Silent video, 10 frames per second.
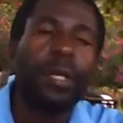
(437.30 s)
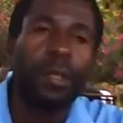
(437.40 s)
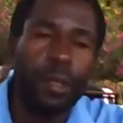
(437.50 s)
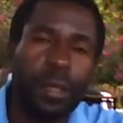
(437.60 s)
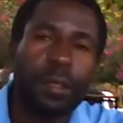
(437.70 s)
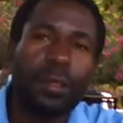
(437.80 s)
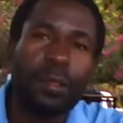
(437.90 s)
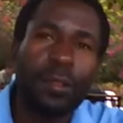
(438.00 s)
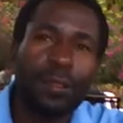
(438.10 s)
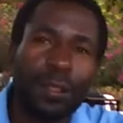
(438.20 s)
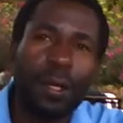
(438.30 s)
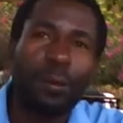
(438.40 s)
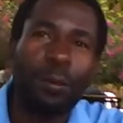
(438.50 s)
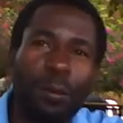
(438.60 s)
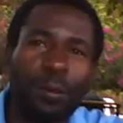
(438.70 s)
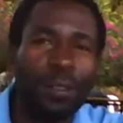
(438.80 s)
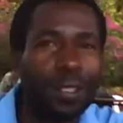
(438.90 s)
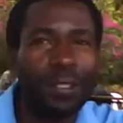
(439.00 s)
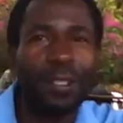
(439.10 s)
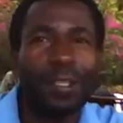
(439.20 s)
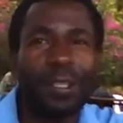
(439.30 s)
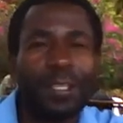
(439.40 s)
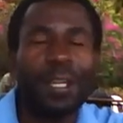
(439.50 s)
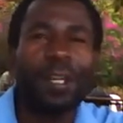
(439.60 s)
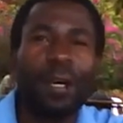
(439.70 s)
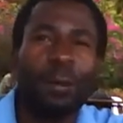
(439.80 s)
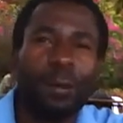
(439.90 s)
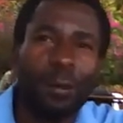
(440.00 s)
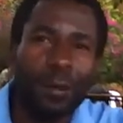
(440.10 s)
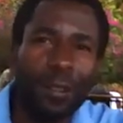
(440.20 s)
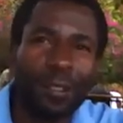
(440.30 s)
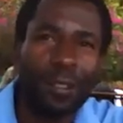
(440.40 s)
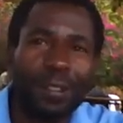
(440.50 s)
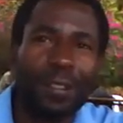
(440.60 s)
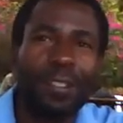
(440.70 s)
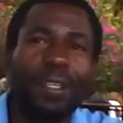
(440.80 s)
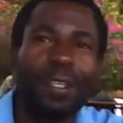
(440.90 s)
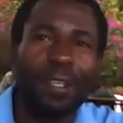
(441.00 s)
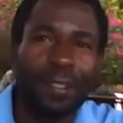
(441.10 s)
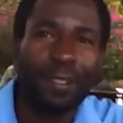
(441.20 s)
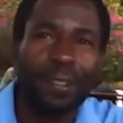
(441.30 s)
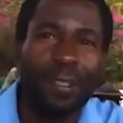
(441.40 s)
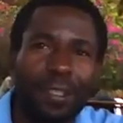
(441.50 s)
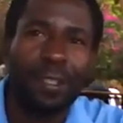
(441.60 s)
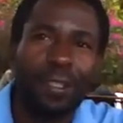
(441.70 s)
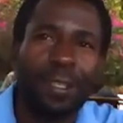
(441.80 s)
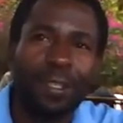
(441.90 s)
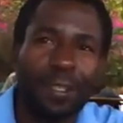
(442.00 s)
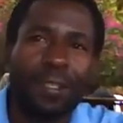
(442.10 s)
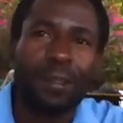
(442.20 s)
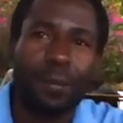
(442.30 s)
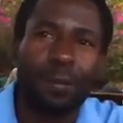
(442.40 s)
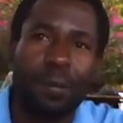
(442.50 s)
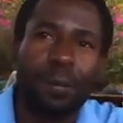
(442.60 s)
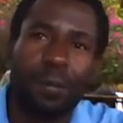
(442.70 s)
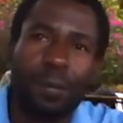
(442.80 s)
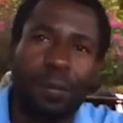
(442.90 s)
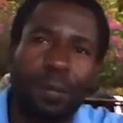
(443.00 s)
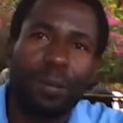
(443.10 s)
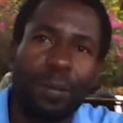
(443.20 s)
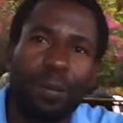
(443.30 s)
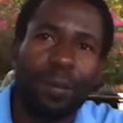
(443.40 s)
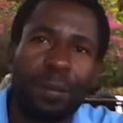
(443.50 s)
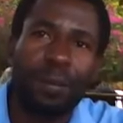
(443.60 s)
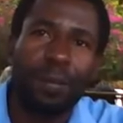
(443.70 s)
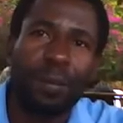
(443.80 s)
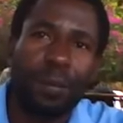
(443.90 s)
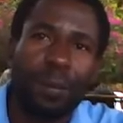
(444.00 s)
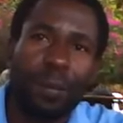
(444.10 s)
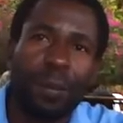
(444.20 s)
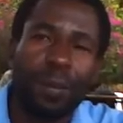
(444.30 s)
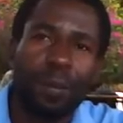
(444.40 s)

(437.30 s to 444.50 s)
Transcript: Yes, some did turn out. Uh, did turn out to yes. help, eh? How many special parents aren't there? You